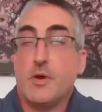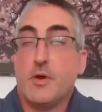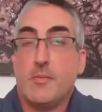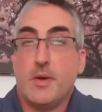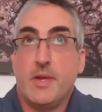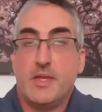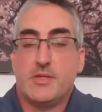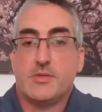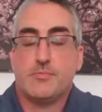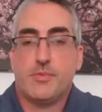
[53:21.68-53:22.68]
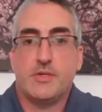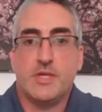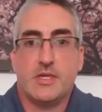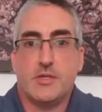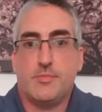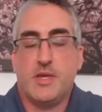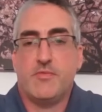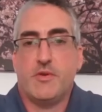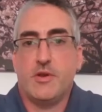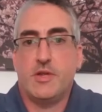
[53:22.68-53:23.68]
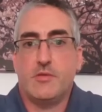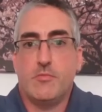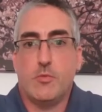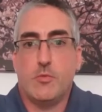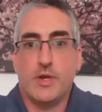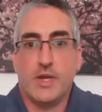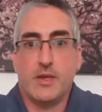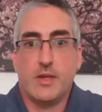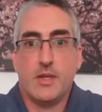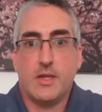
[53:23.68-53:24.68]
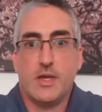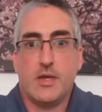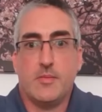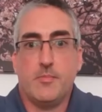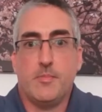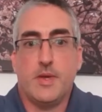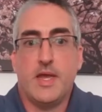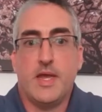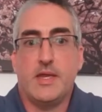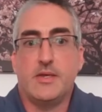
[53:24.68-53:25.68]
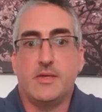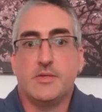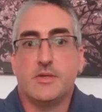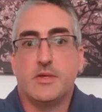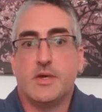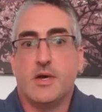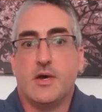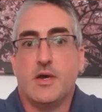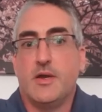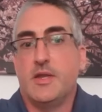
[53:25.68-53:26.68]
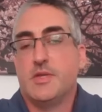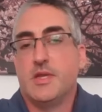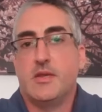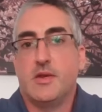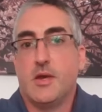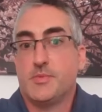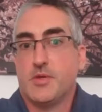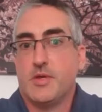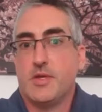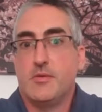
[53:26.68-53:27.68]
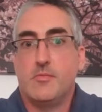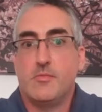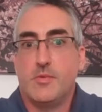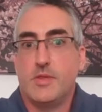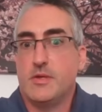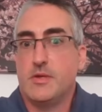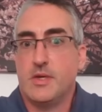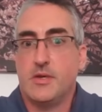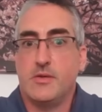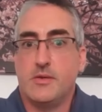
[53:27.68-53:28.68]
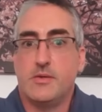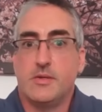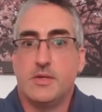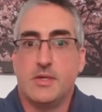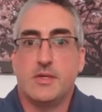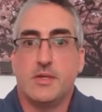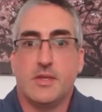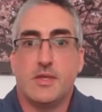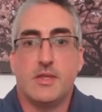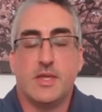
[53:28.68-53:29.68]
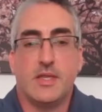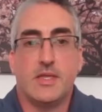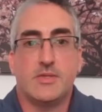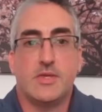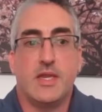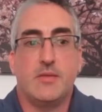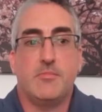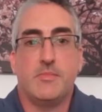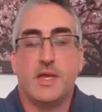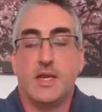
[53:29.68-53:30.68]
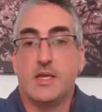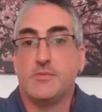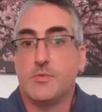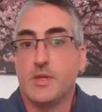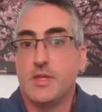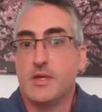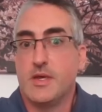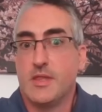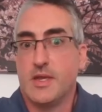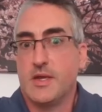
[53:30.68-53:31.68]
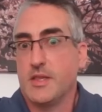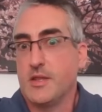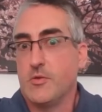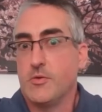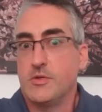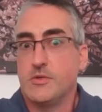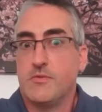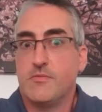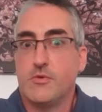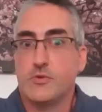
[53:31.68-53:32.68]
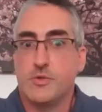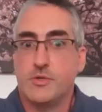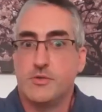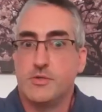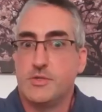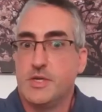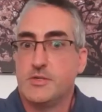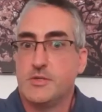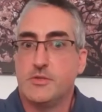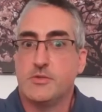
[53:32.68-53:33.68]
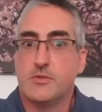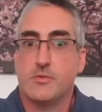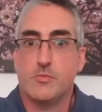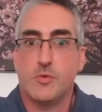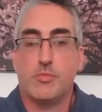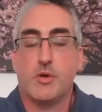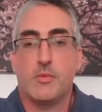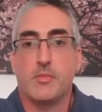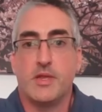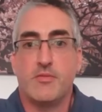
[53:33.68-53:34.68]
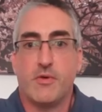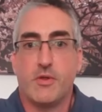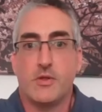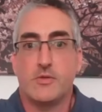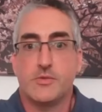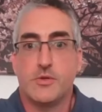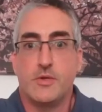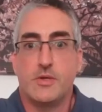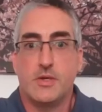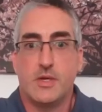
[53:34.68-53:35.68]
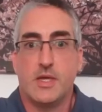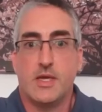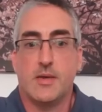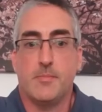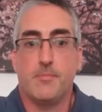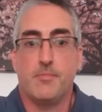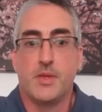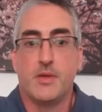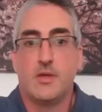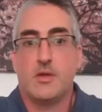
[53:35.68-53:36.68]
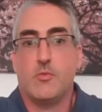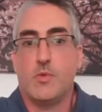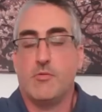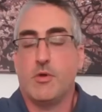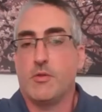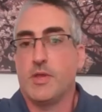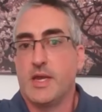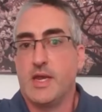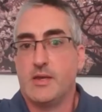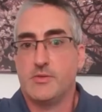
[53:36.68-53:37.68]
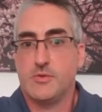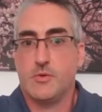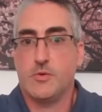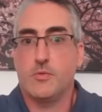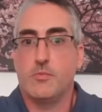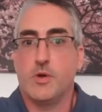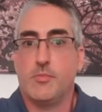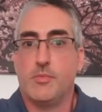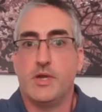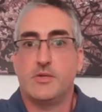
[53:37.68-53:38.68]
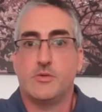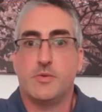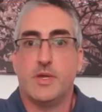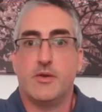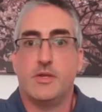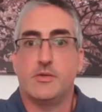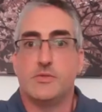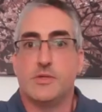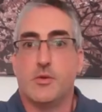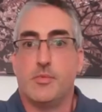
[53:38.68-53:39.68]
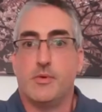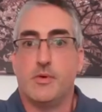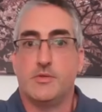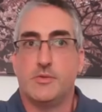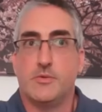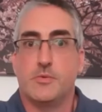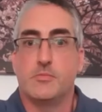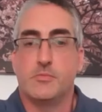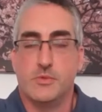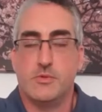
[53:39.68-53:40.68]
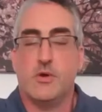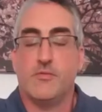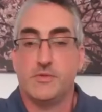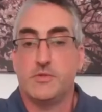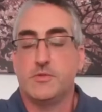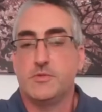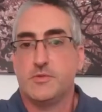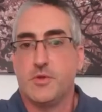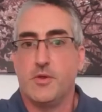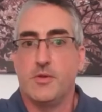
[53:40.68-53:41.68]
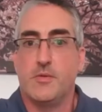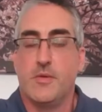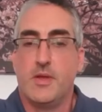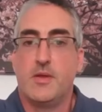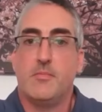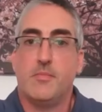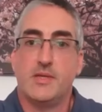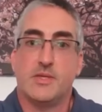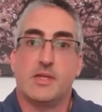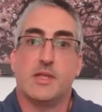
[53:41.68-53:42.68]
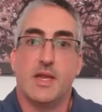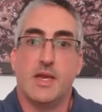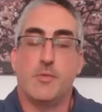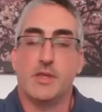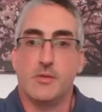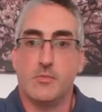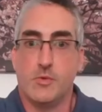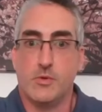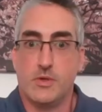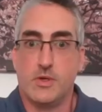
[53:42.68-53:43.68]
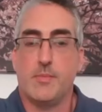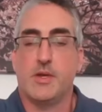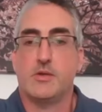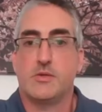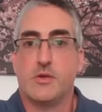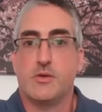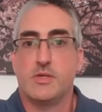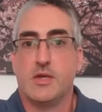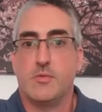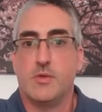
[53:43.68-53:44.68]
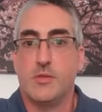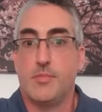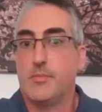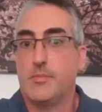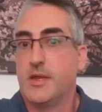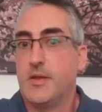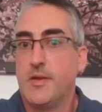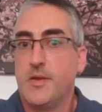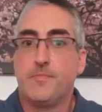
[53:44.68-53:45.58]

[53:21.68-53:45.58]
well, I mean, this project has been very rewarding, and I only see an upside with it. I don't think there's any negatives with it. I think other law enforcement jurisdictions will probably follow suit. We're rolling it out to all operational areas in operational officers. So basically anyone that would come into contact with the public.